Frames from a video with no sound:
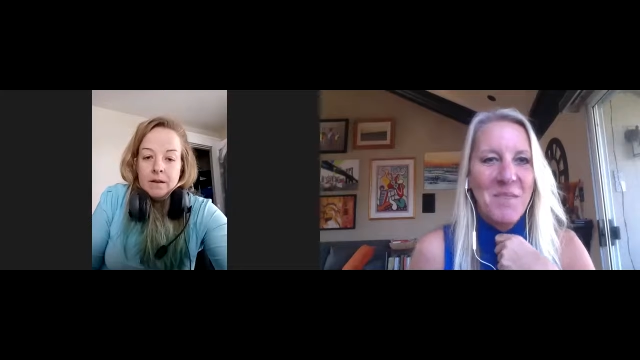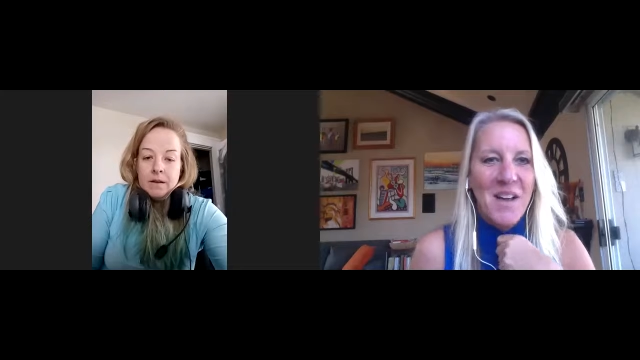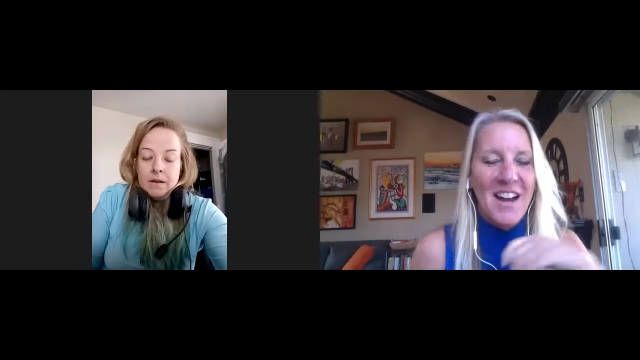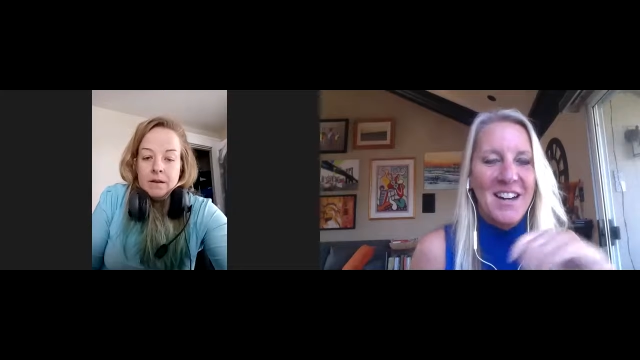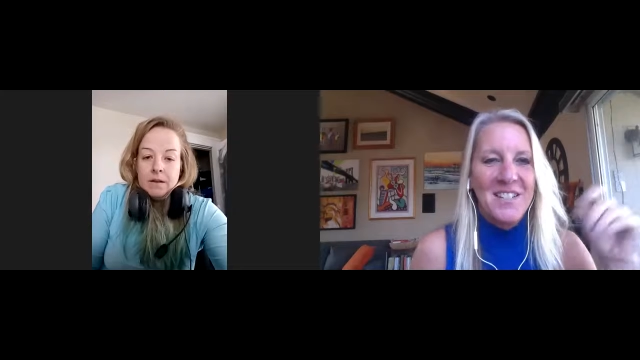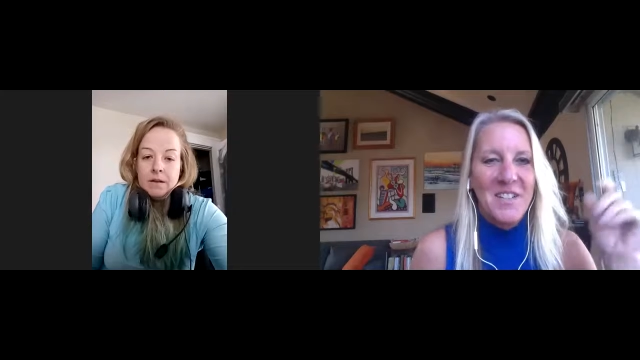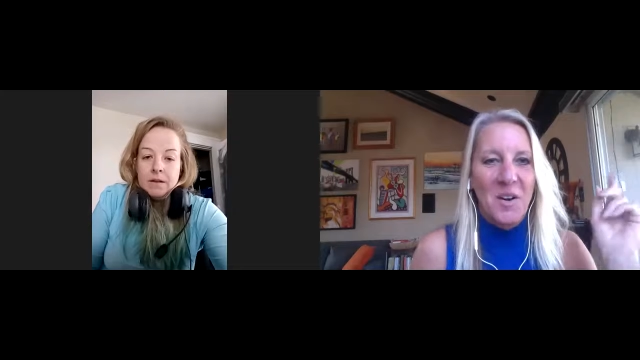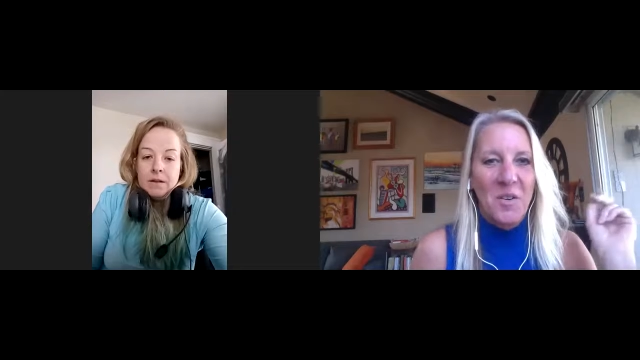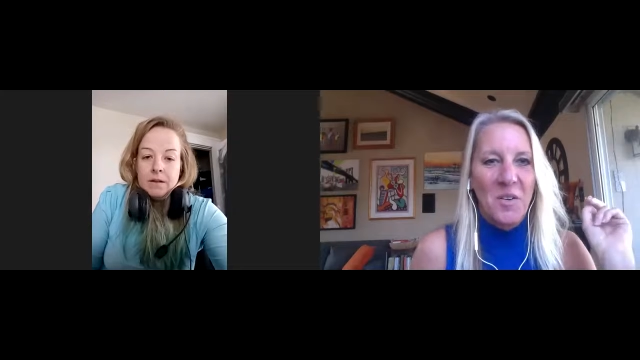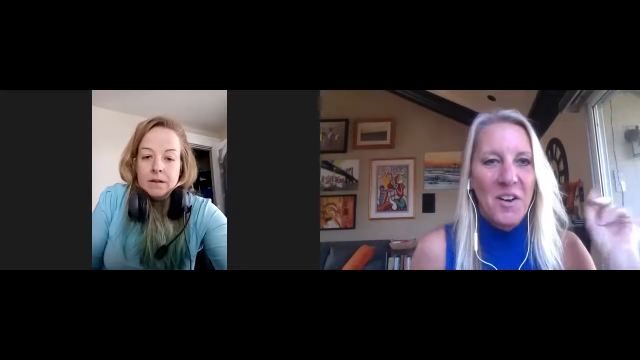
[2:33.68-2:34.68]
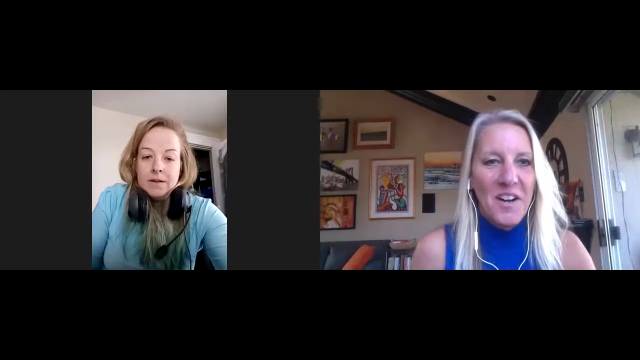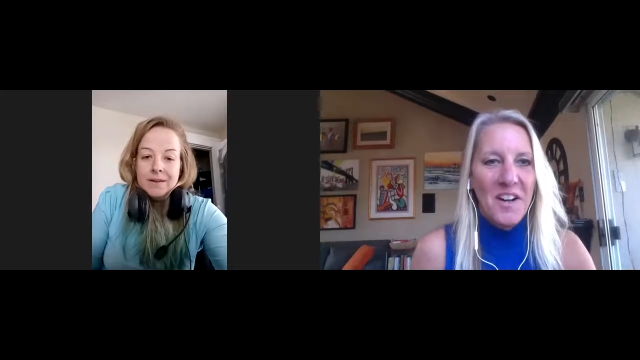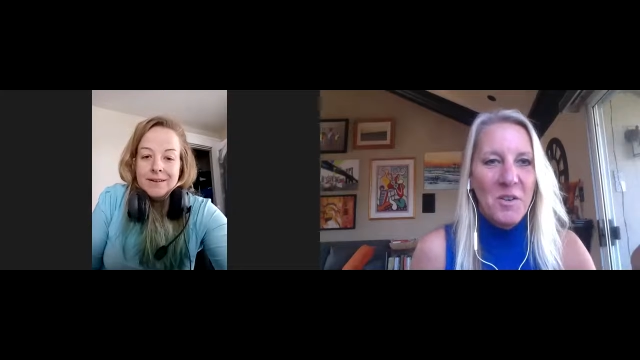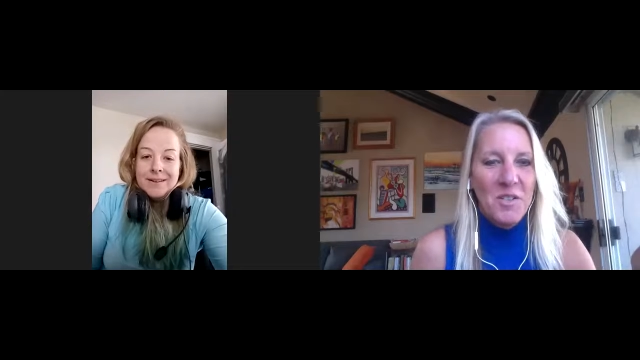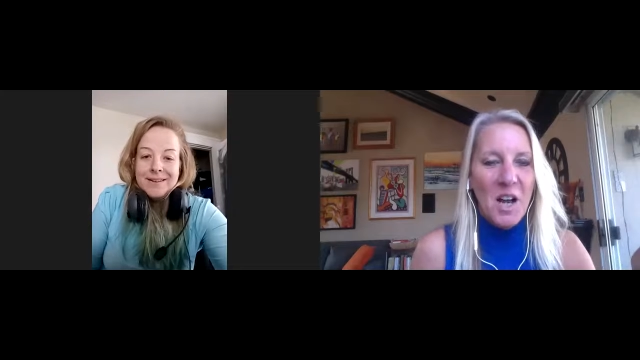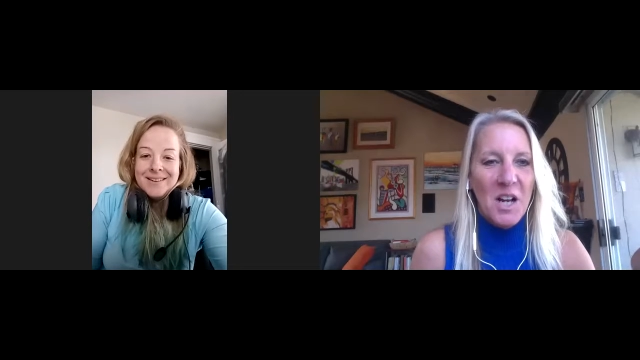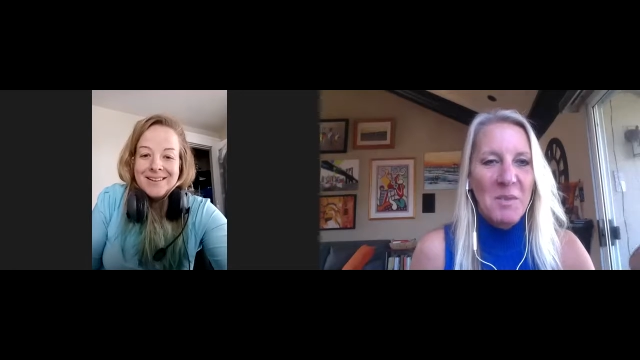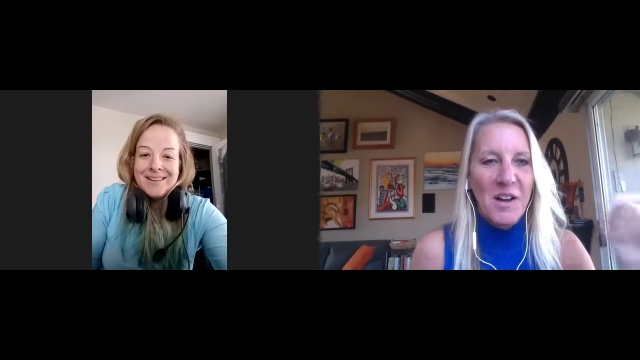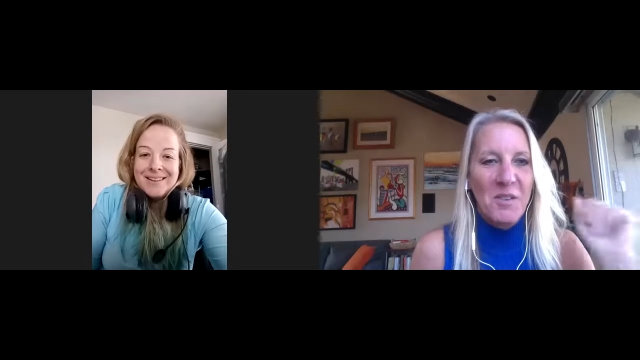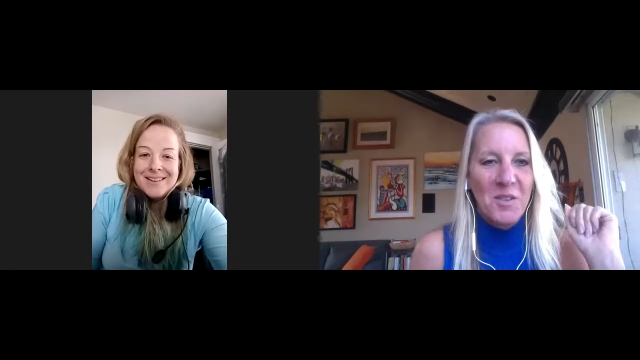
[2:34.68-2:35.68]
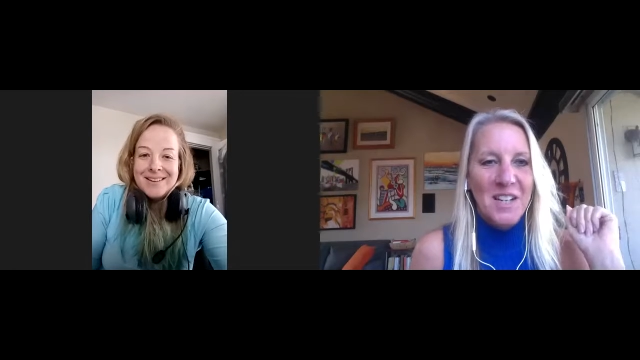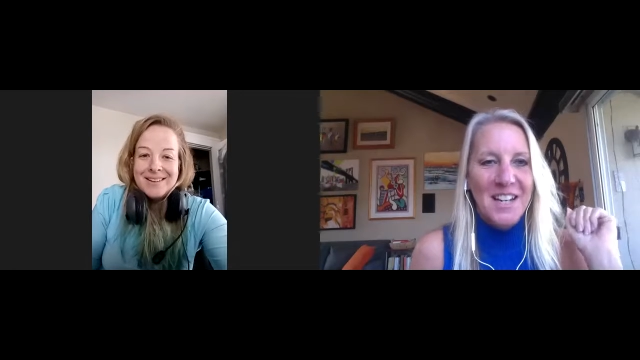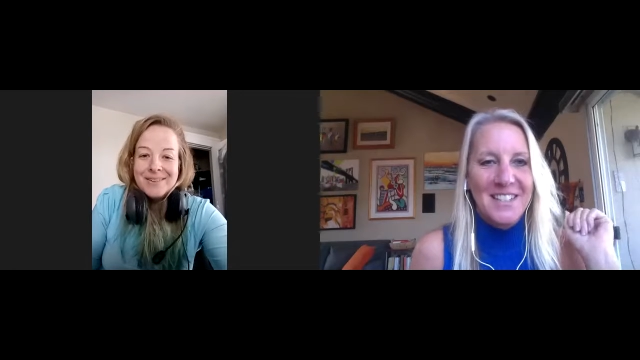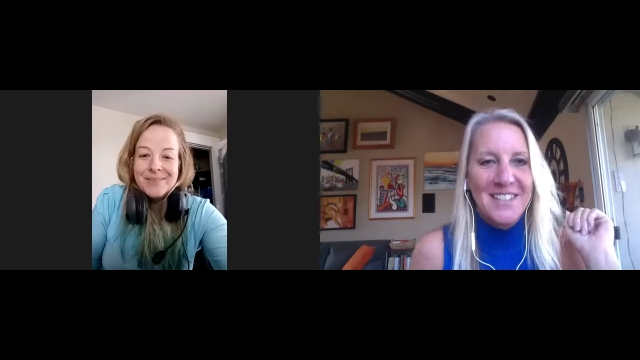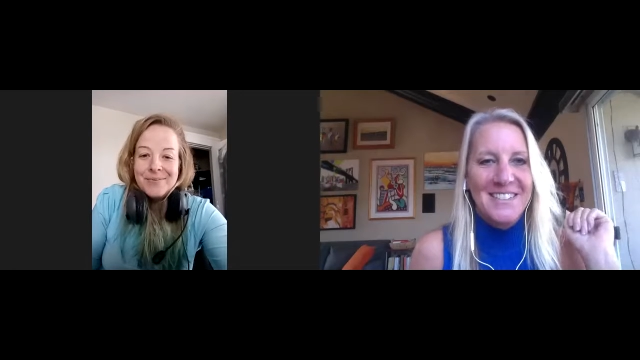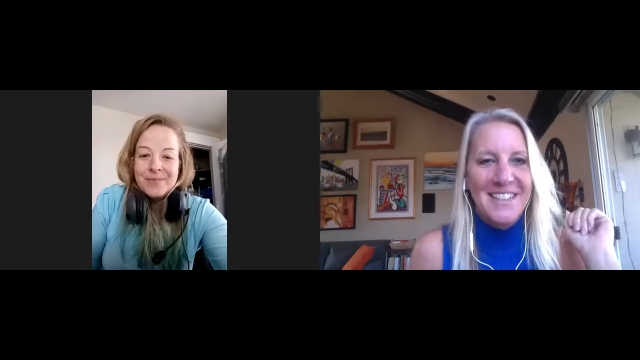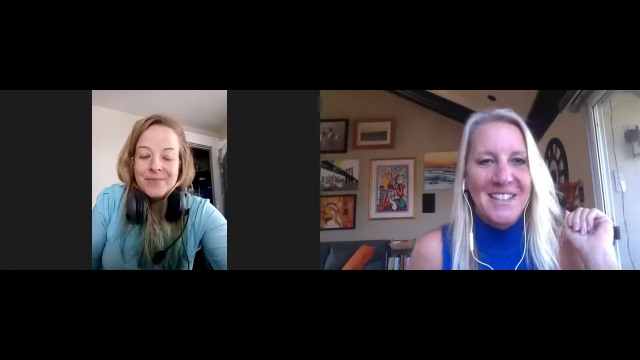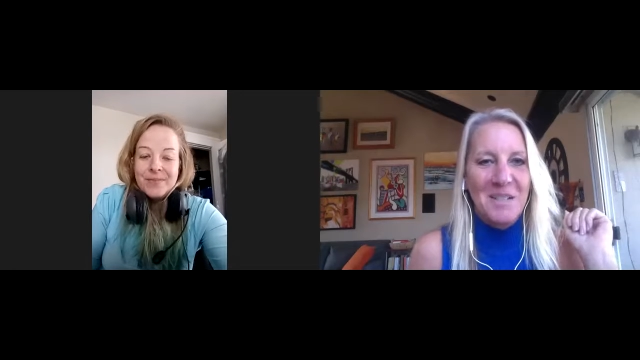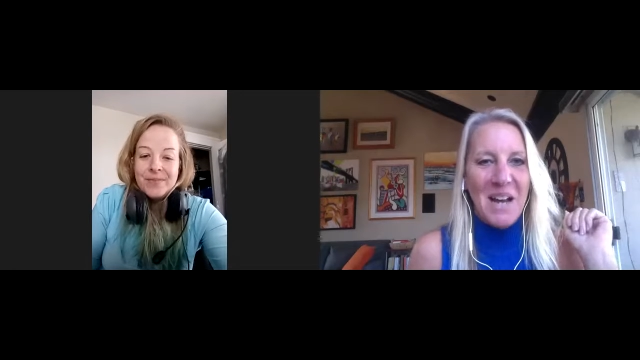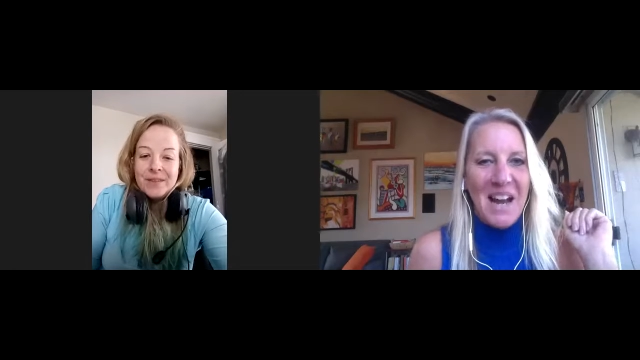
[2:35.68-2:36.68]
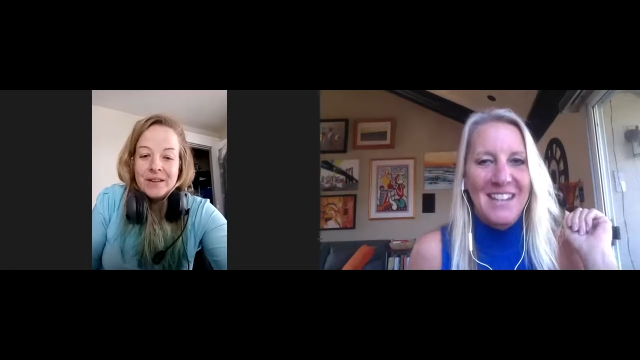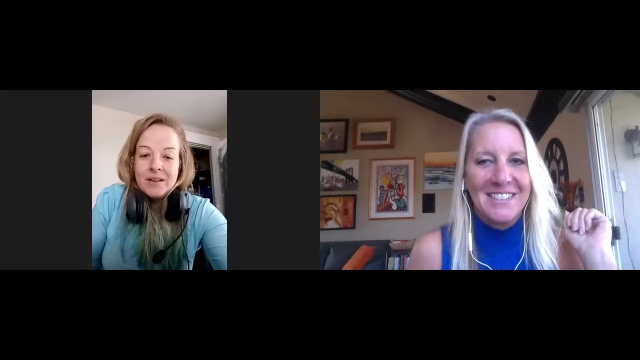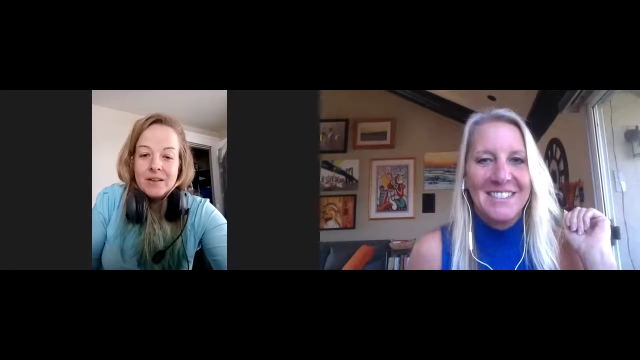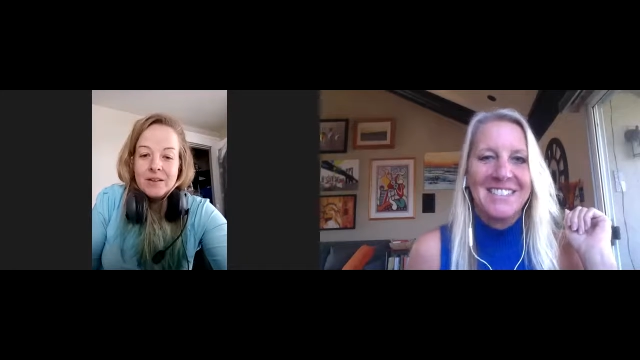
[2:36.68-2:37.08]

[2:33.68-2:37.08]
Speaker 1: back. So you were talking about everyone has good days and bad.